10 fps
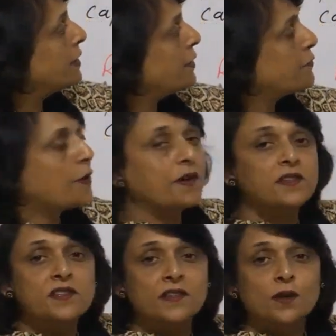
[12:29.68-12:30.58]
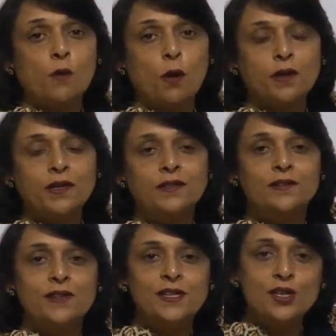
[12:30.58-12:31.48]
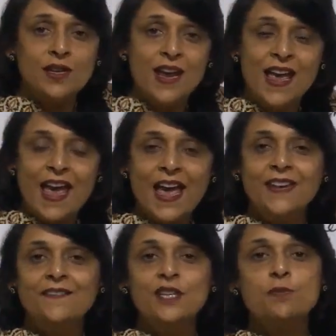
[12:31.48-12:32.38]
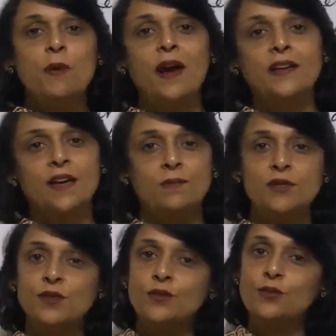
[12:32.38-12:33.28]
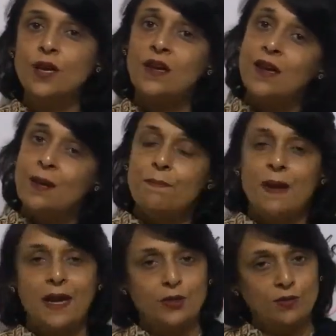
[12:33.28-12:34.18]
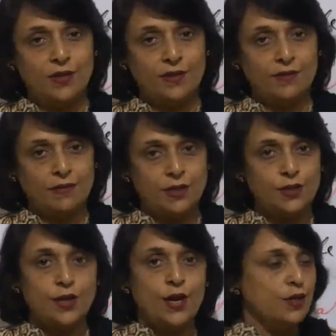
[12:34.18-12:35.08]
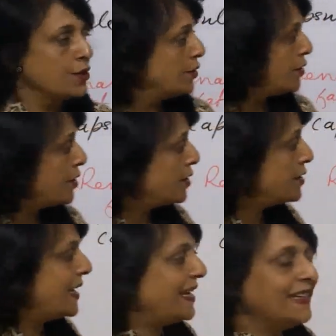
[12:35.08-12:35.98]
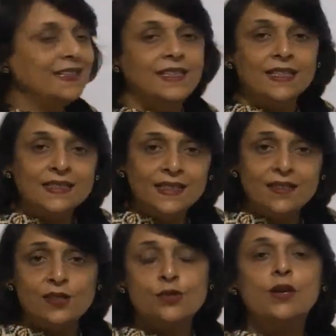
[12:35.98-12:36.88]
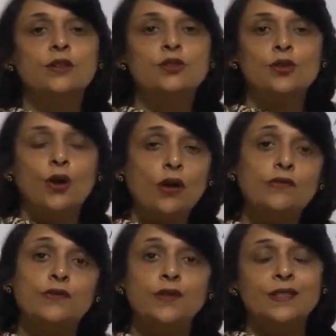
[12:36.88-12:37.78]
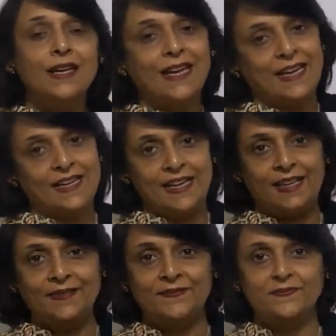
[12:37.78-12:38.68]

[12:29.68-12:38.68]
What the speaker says: nephron is in the cortical region and which part comes into the medullary region. So this is the internal structure of the kidney.